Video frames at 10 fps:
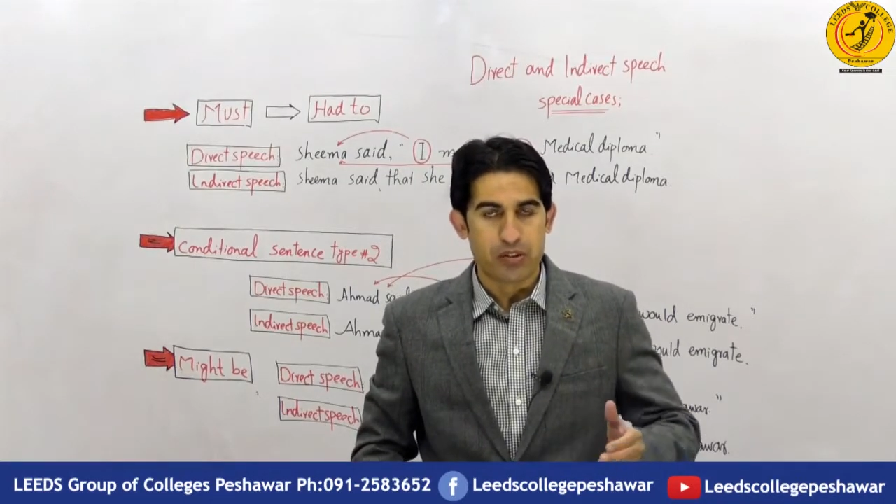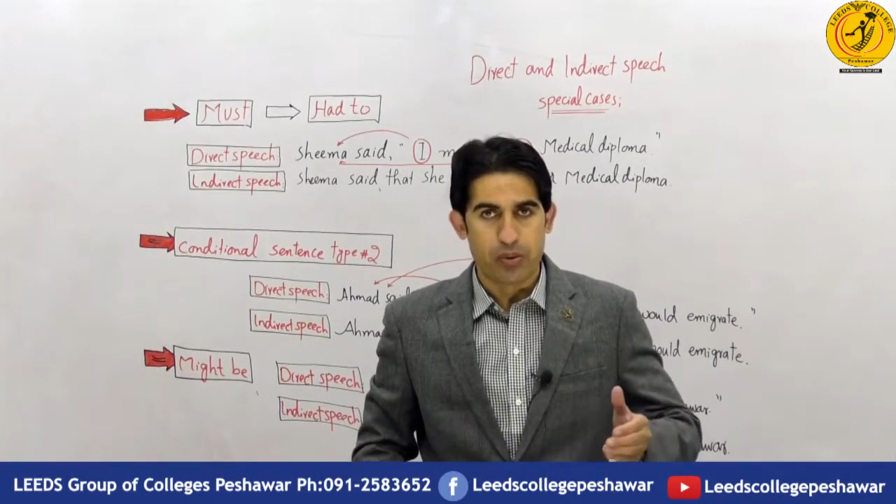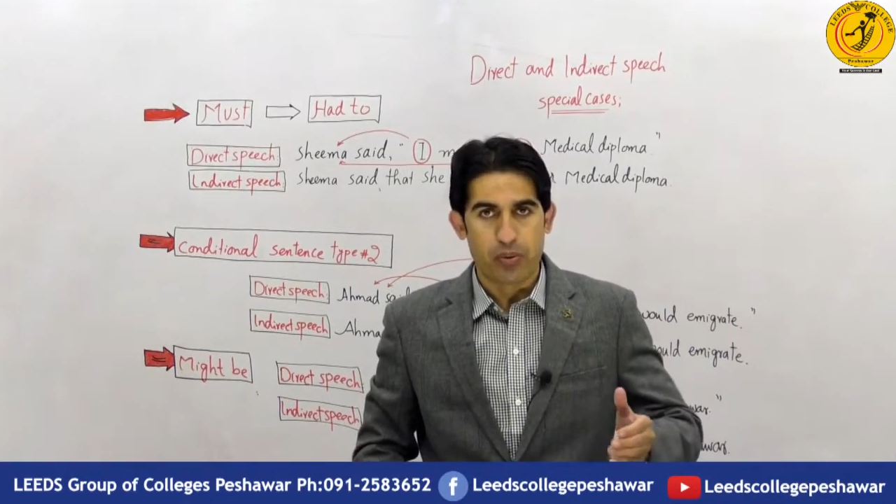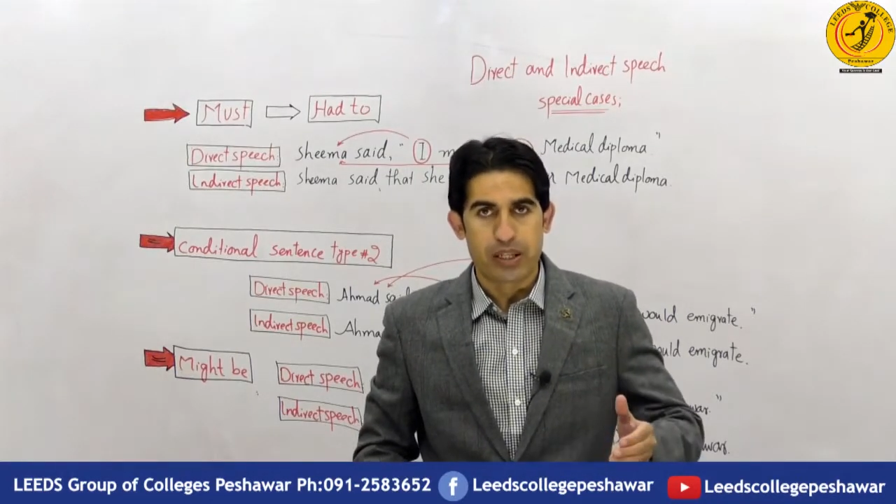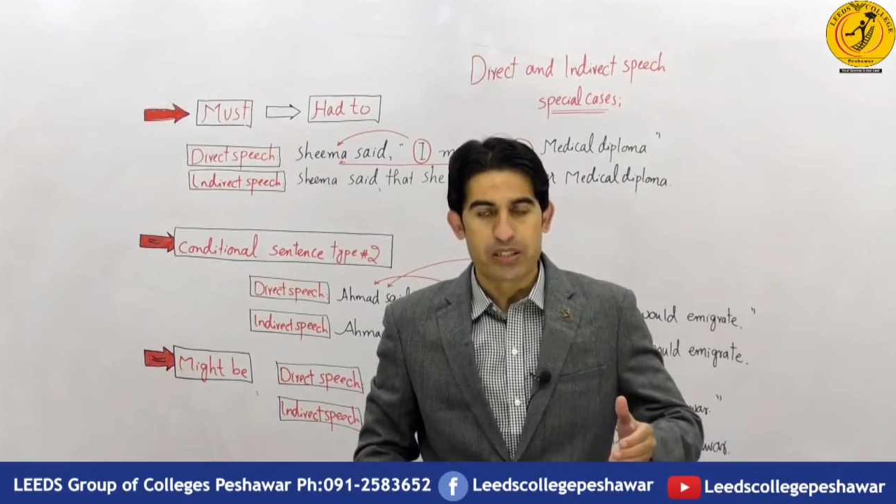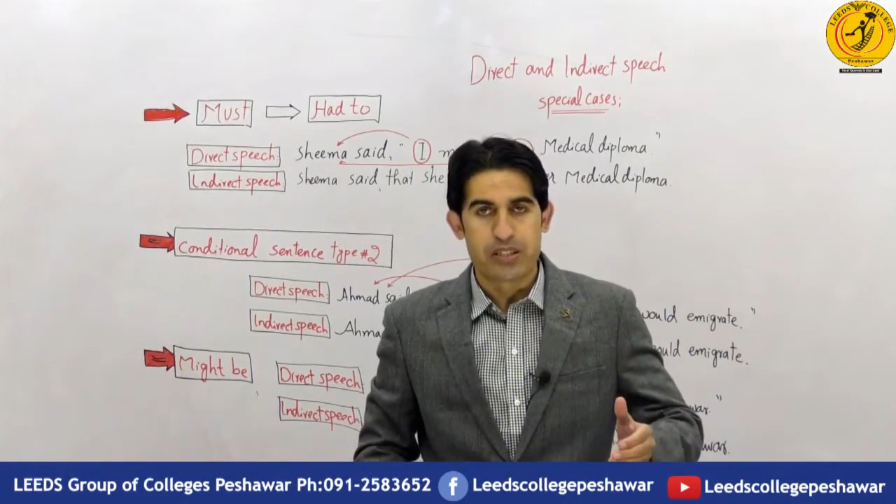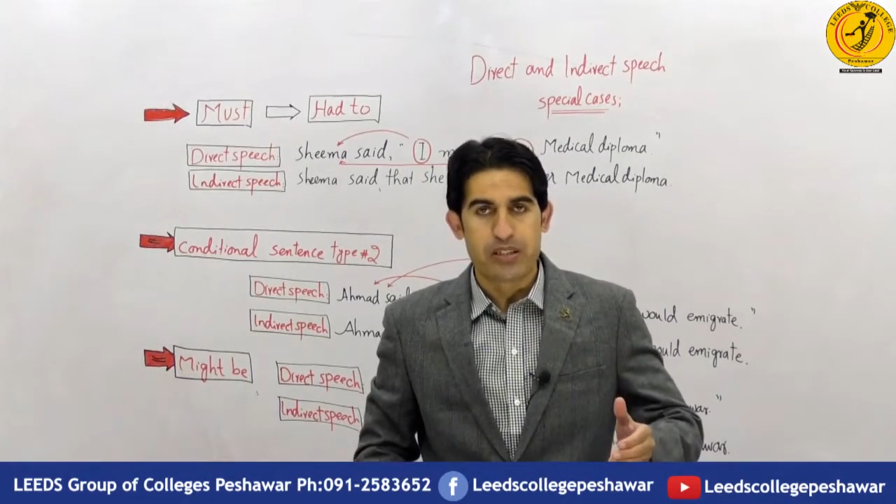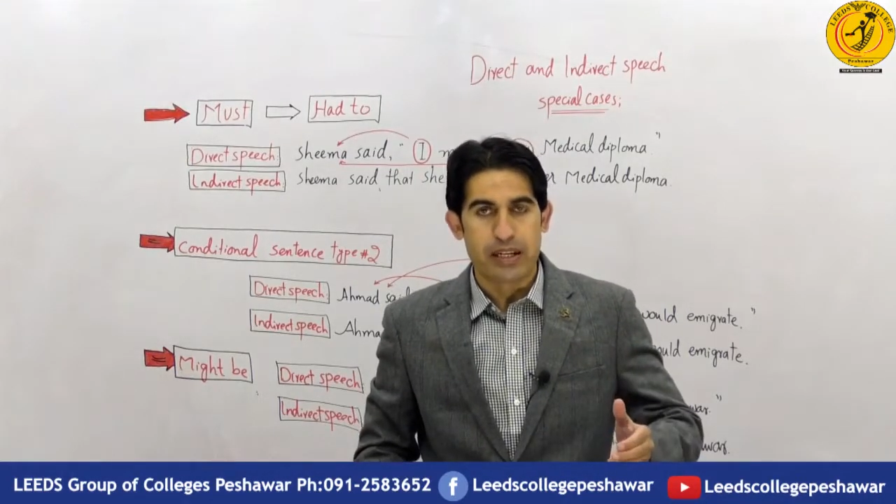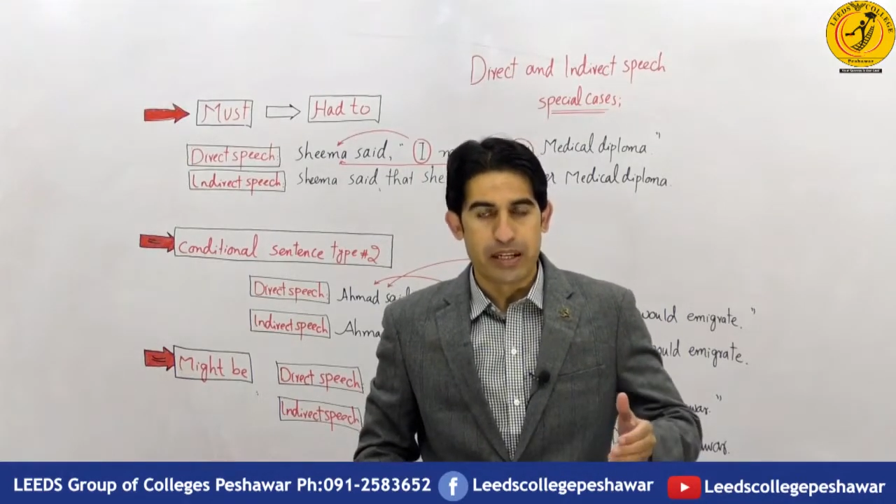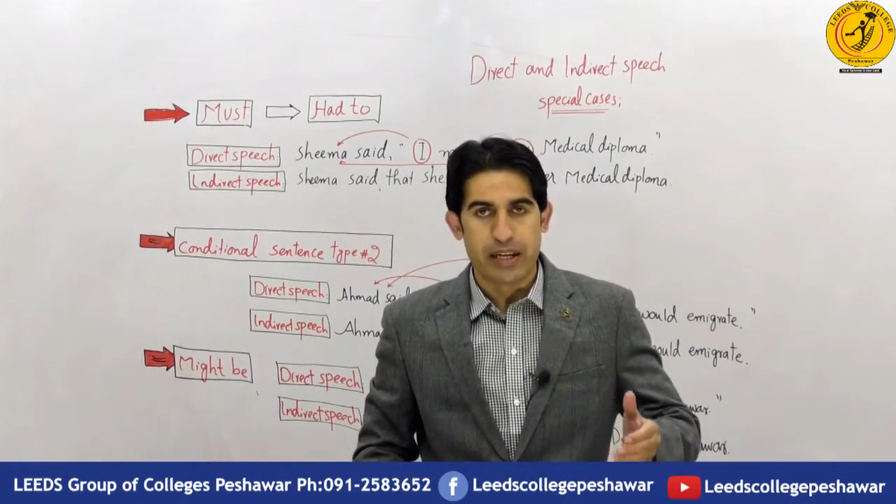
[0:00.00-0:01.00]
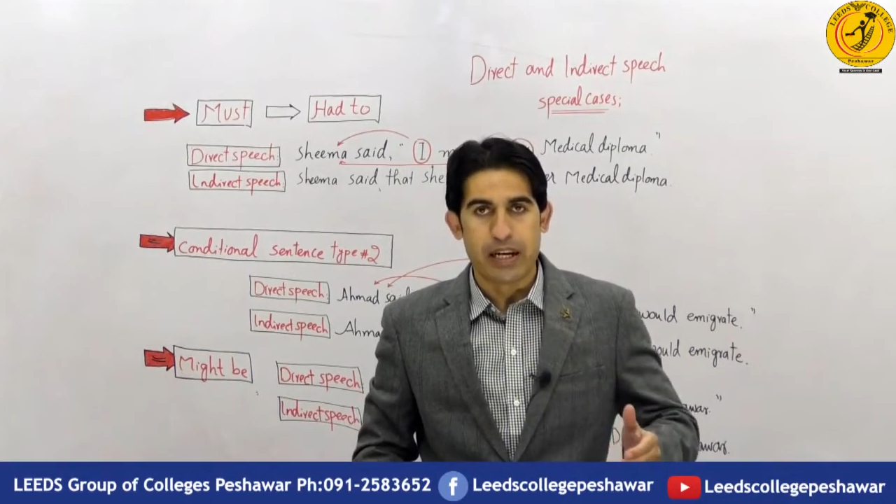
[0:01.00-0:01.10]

direct and